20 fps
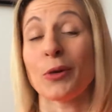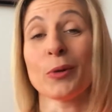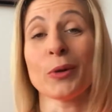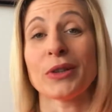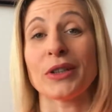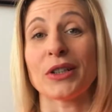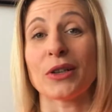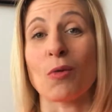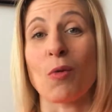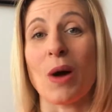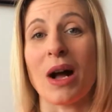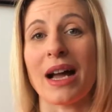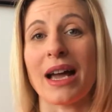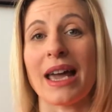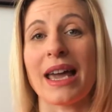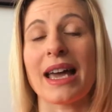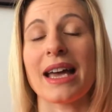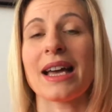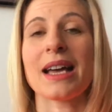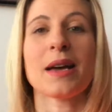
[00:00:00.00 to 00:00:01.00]
No wonder
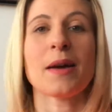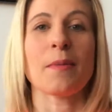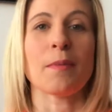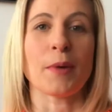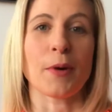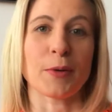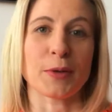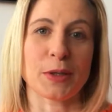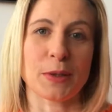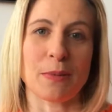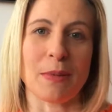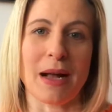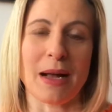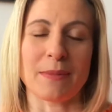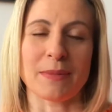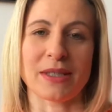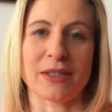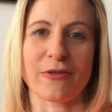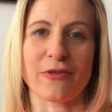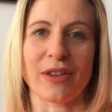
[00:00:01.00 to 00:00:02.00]
why most
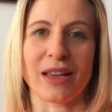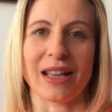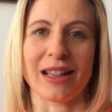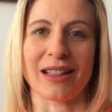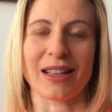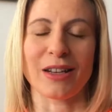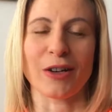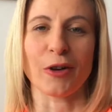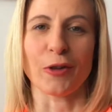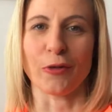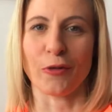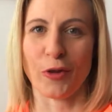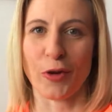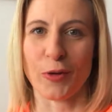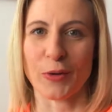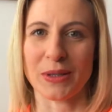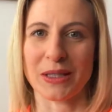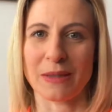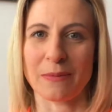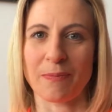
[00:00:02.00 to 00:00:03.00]
moms feel
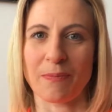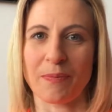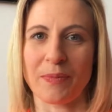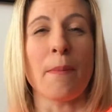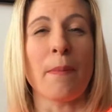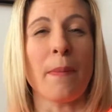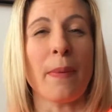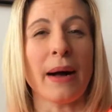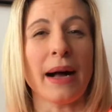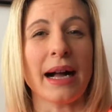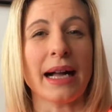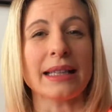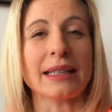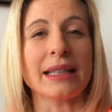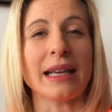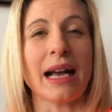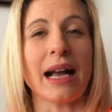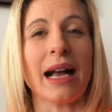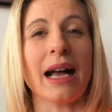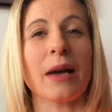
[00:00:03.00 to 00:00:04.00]
confused.
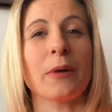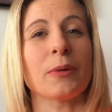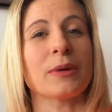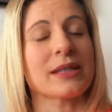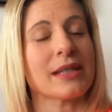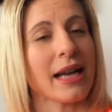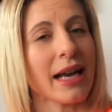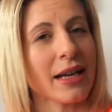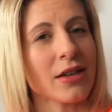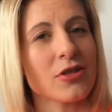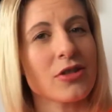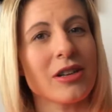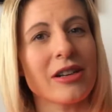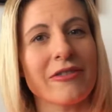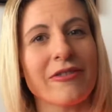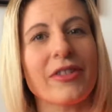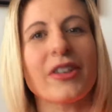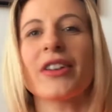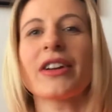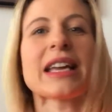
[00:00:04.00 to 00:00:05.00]
But I was
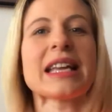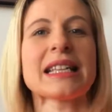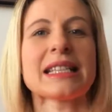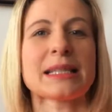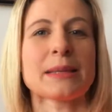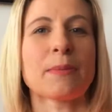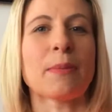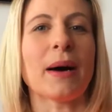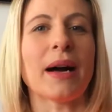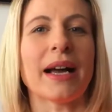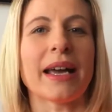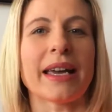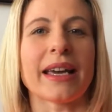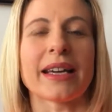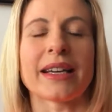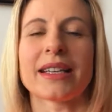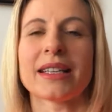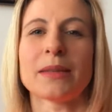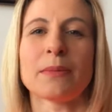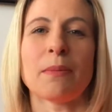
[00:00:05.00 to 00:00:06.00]
actually very
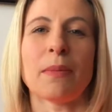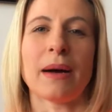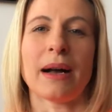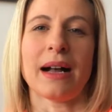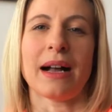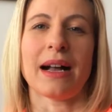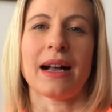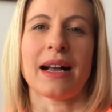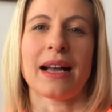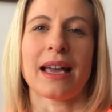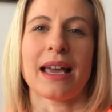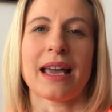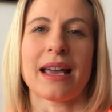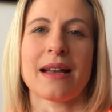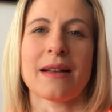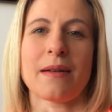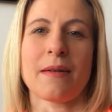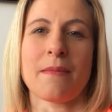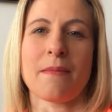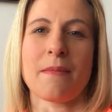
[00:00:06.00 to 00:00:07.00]
inspired by
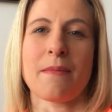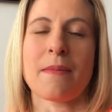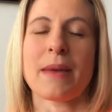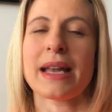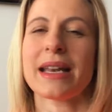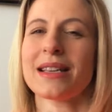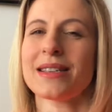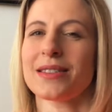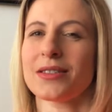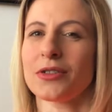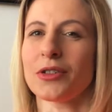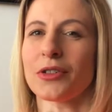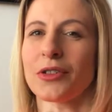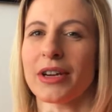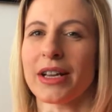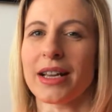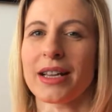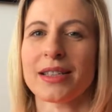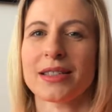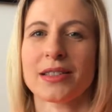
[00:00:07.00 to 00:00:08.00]
many
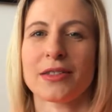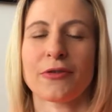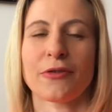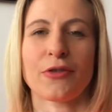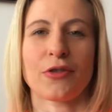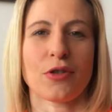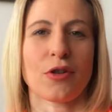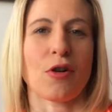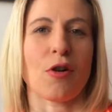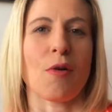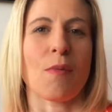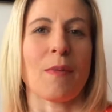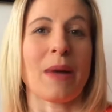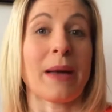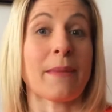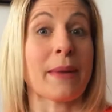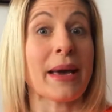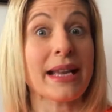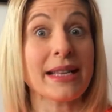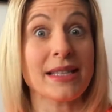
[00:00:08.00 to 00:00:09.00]
stories
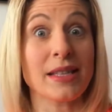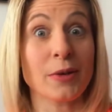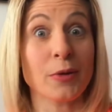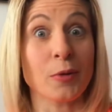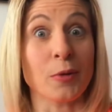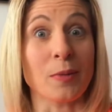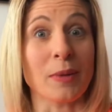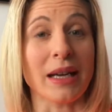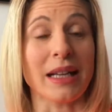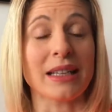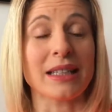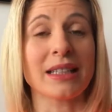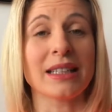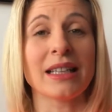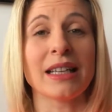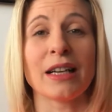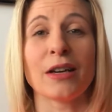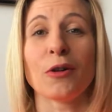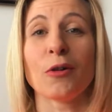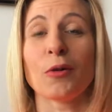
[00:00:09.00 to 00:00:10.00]
from amazing women
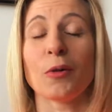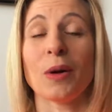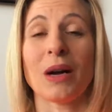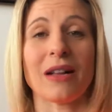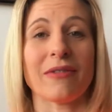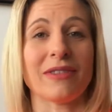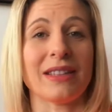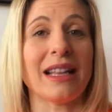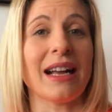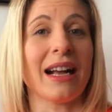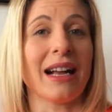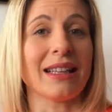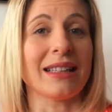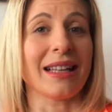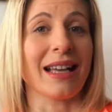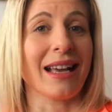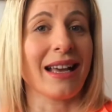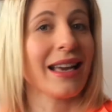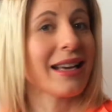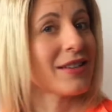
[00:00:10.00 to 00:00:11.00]
who have
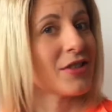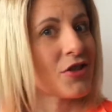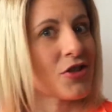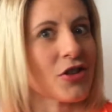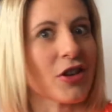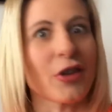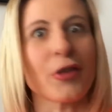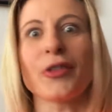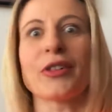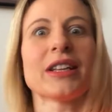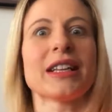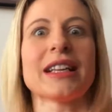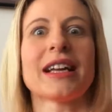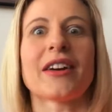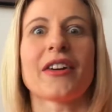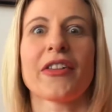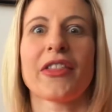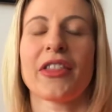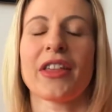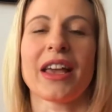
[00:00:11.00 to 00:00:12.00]
done
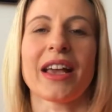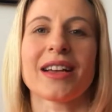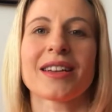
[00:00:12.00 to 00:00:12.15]
extraordinary